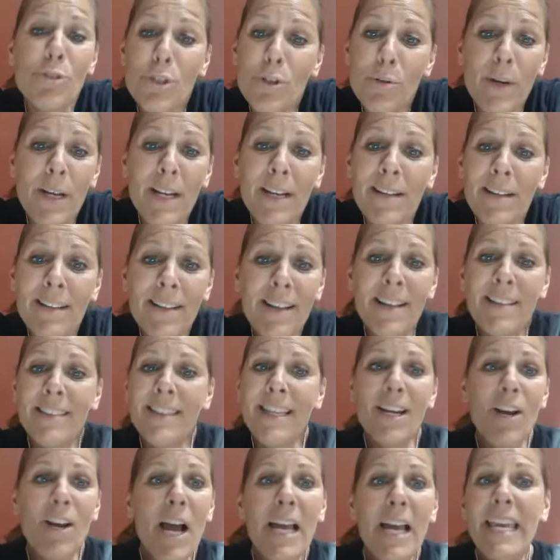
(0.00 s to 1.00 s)
do it
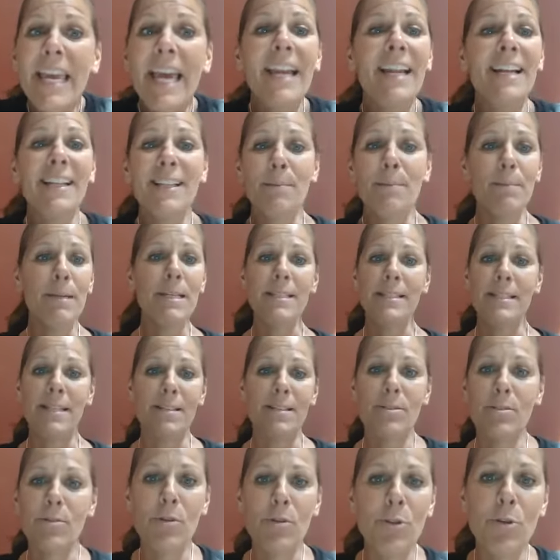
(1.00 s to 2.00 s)
they're not getting the
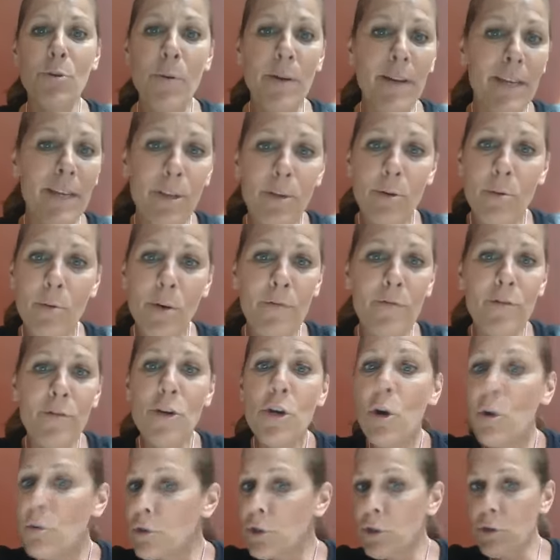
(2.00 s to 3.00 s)
business so you you have
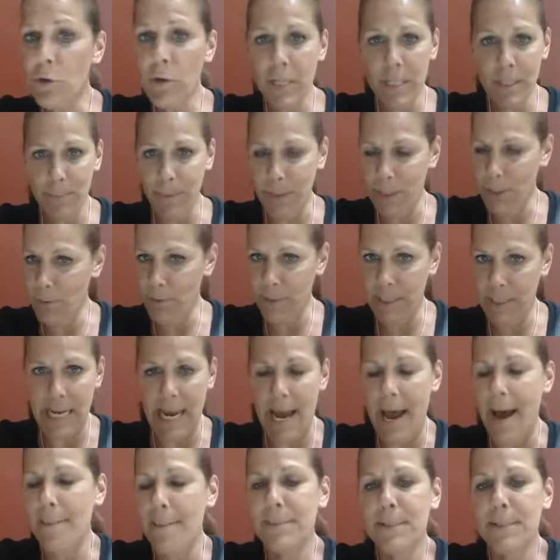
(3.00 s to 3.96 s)
no choice but to adapt